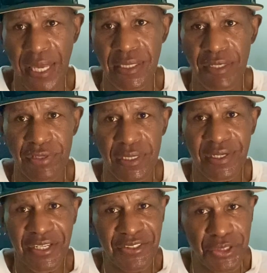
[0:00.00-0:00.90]
and live
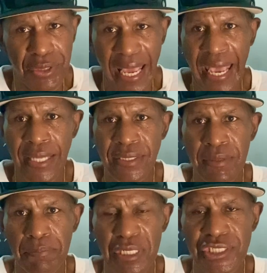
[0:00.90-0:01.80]
here, do that.
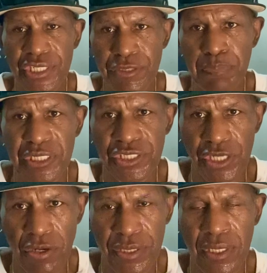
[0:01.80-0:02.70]
But just be
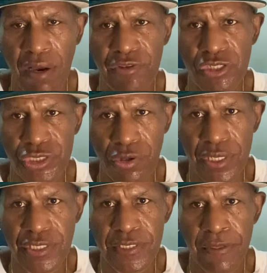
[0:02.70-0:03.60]
certain of your
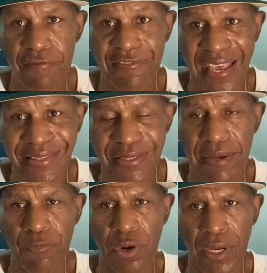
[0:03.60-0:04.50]
choice. Vet
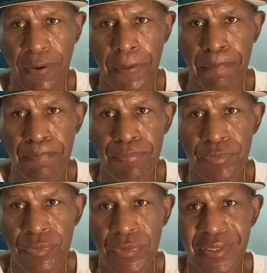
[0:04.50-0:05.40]
them well.
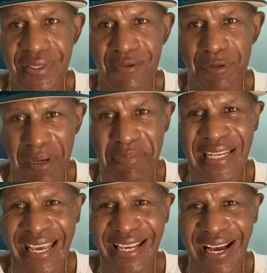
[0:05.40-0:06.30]
Remember
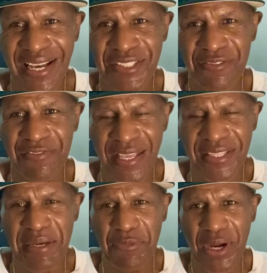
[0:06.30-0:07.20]
that, guys. Vet
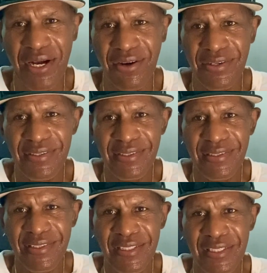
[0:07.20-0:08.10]
them well.
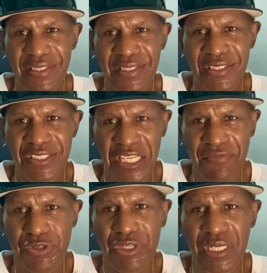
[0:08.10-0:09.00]
See
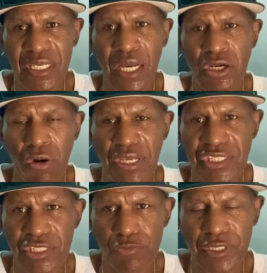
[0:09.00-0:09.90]
if you can
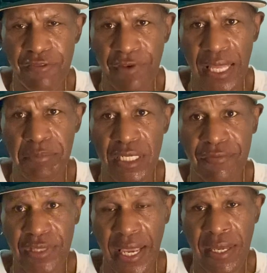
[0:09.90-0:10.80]
coexist with the family.
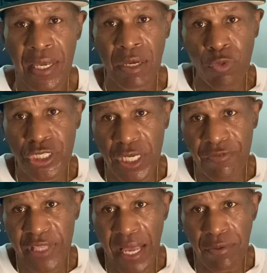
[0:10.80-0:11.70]

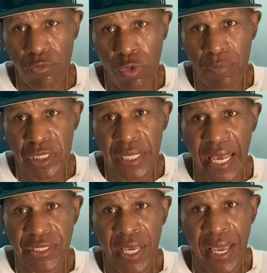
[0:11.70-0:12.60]
If that woman
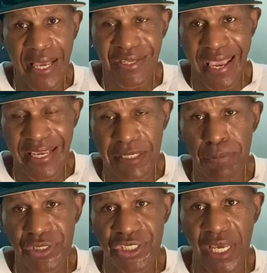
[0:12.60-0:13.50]
that has
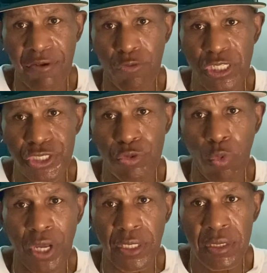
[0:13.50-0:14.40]
80% of what you
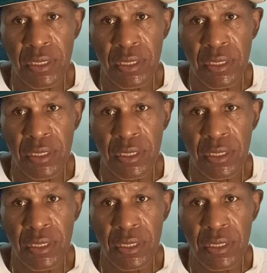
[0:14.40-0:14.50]
want,